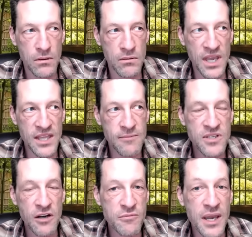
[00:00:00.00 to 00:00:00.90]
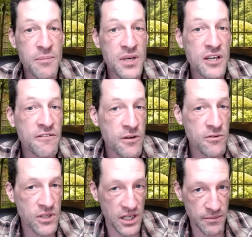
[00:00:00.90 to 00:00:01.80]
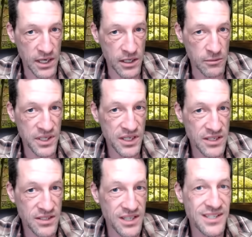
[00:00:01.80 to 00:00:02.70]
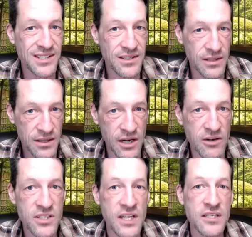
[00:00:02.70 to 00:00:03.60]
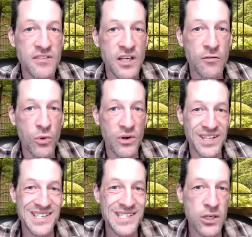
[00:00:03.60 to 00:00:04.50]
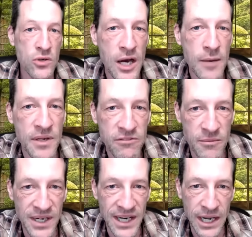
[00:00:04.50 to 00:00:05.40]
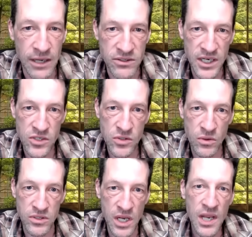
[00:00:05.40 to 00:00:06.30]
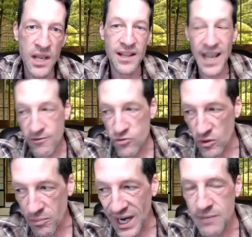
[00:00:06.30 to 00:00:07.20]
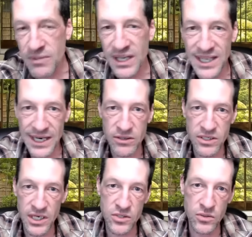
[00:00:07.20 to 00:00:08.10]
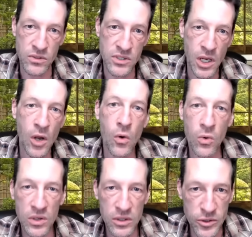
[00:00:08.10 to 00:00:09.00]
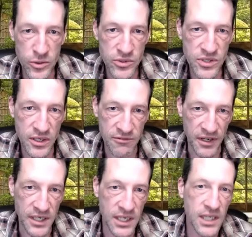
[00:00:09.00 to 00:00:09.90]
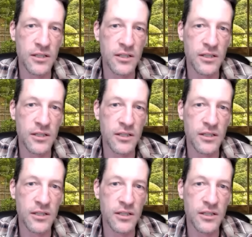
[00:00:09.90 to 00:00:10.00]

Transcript: they themselves may be confused on the matter because their sense of self worth is still coming from an outside source, and they have to abide by that outside source or lose their funding,